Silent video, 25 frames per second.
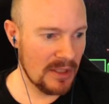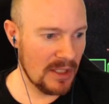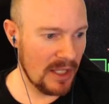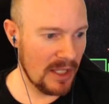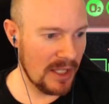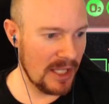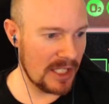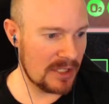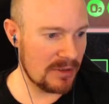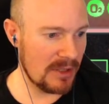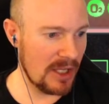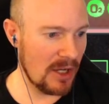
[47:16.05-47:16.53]

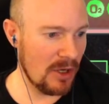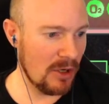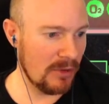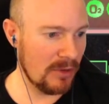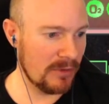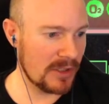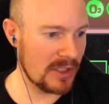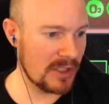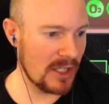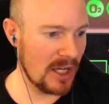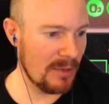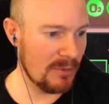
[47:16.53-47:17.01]
And that's without
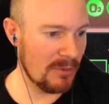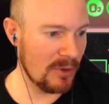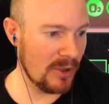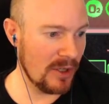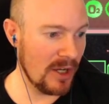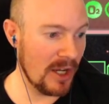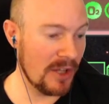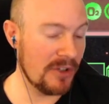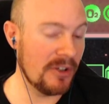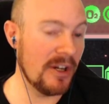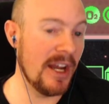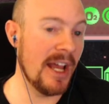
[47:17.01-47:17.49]
overtime or
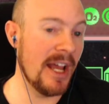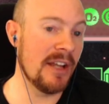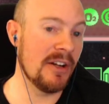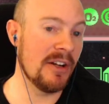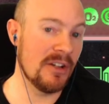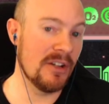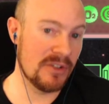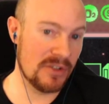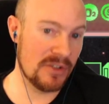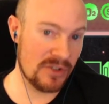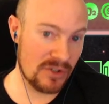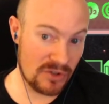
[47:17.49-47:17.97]
other
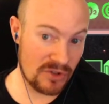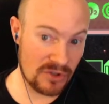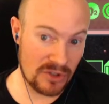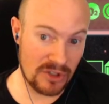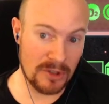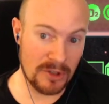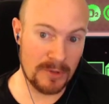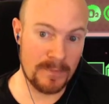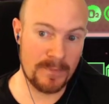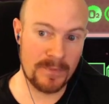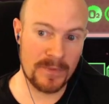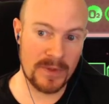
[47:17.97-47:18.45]
add-ons,
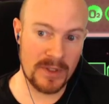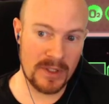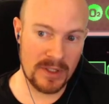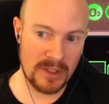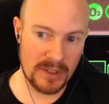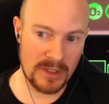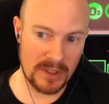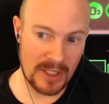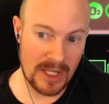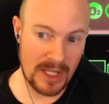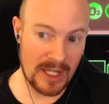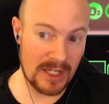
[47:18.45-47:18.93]
true.
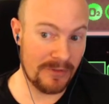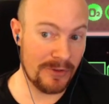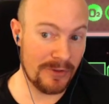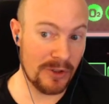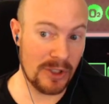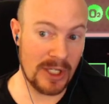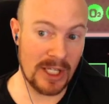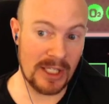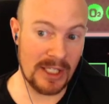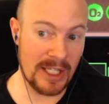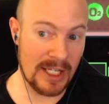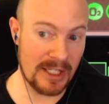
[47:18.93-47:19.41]
Yeah, and if you
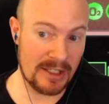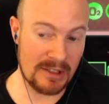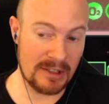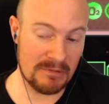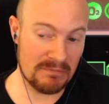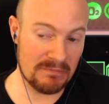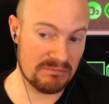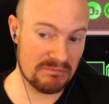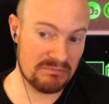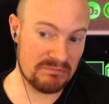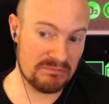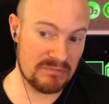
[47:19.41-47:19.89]
get like
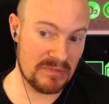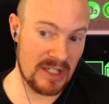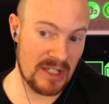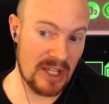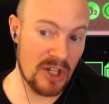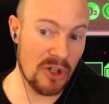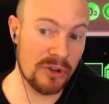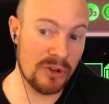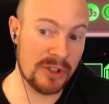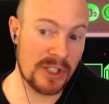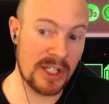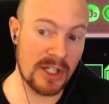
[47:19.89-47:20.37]

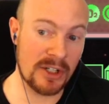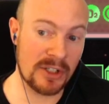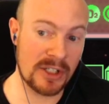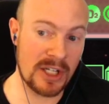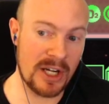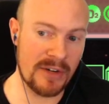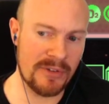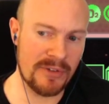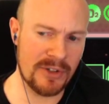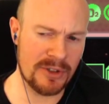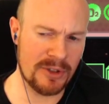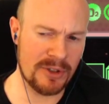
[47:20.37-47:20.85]
health care
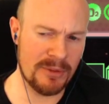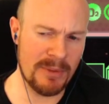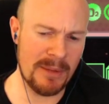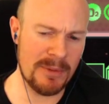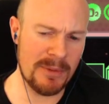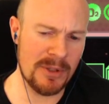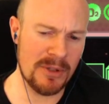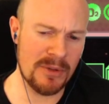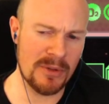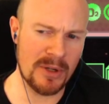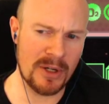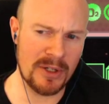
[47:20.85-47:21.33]
covered, or
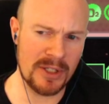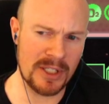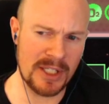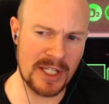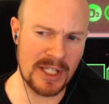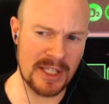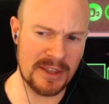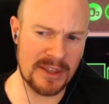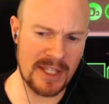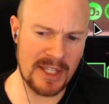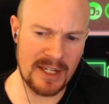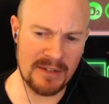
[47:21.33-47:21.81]
maybe you already
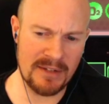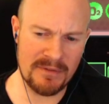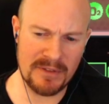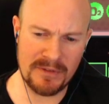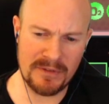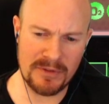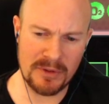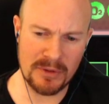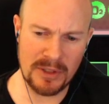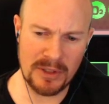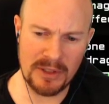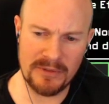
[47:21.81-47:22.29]
get that
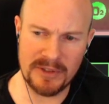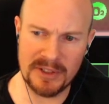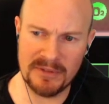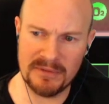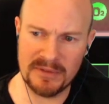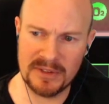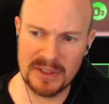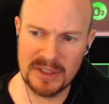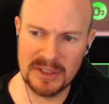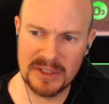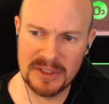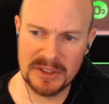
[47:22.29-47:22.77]
if you live in
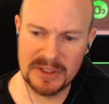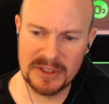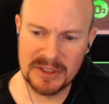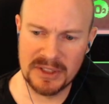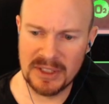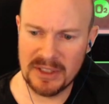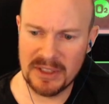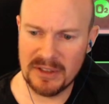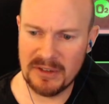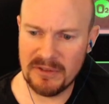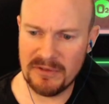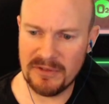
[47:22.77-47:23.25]

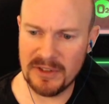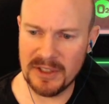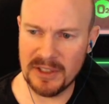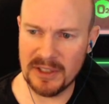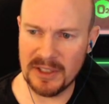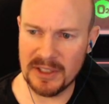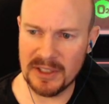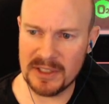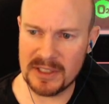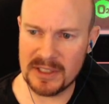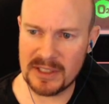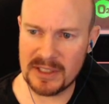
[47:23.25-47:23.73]

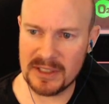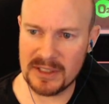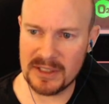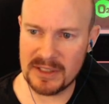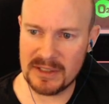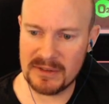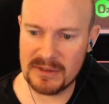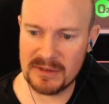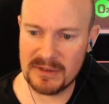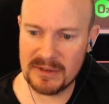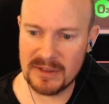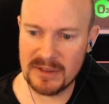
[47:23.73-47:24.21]
Finland,
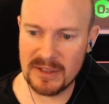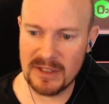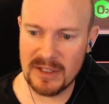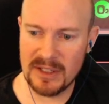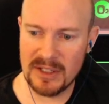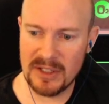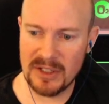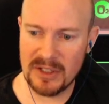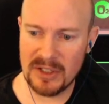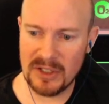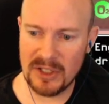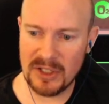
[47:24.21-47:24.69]
because
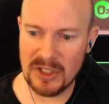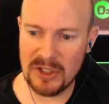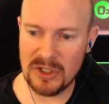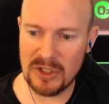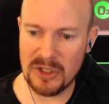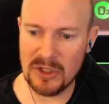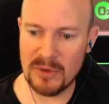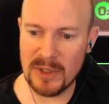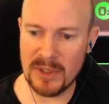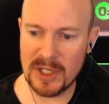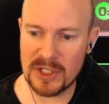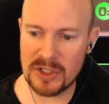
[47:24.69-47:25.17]
in the
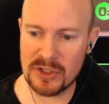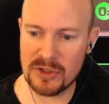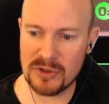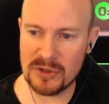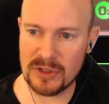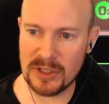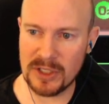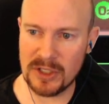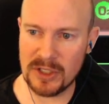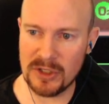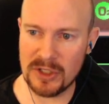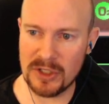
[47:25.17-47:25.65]
U.S.
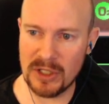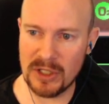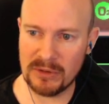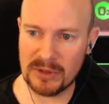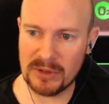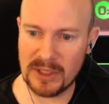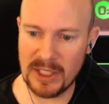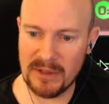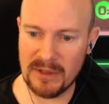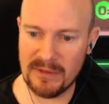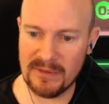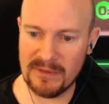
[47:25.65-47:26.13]
usually you don't
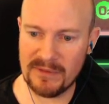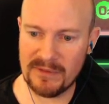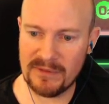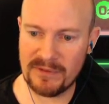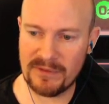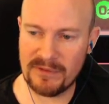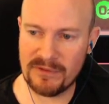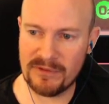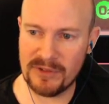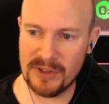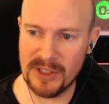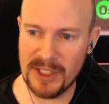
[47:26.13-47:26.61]
get
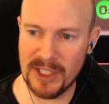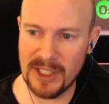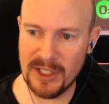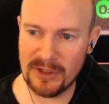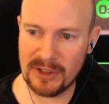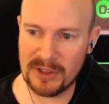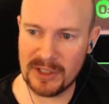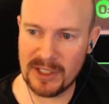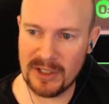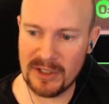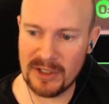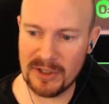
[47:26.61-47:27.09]
free
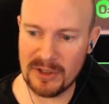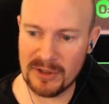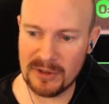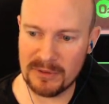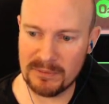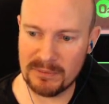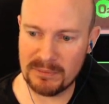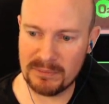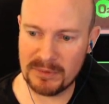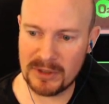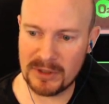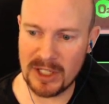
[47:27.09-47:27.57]
health care. Your
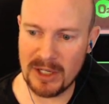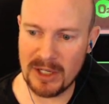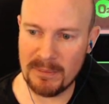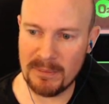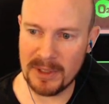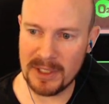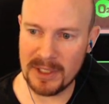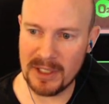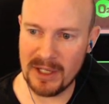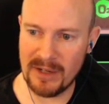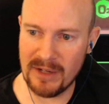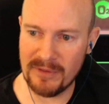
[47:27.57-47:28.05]

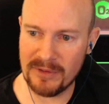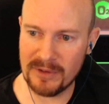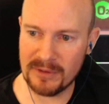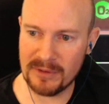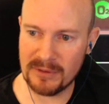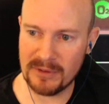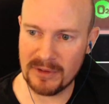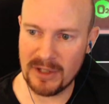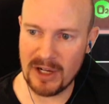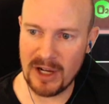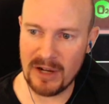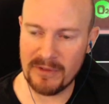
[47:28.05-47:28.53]
company
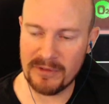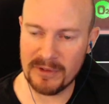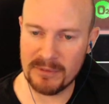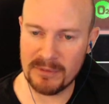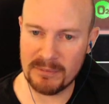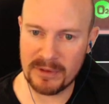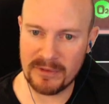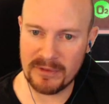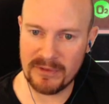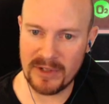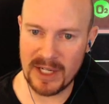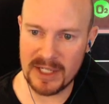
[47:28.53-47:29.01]
often often
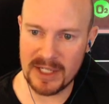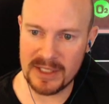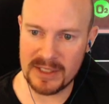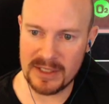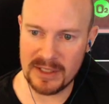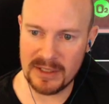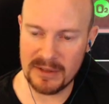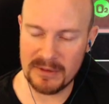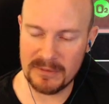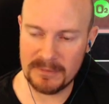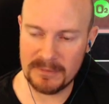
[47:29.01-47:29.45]
provides it.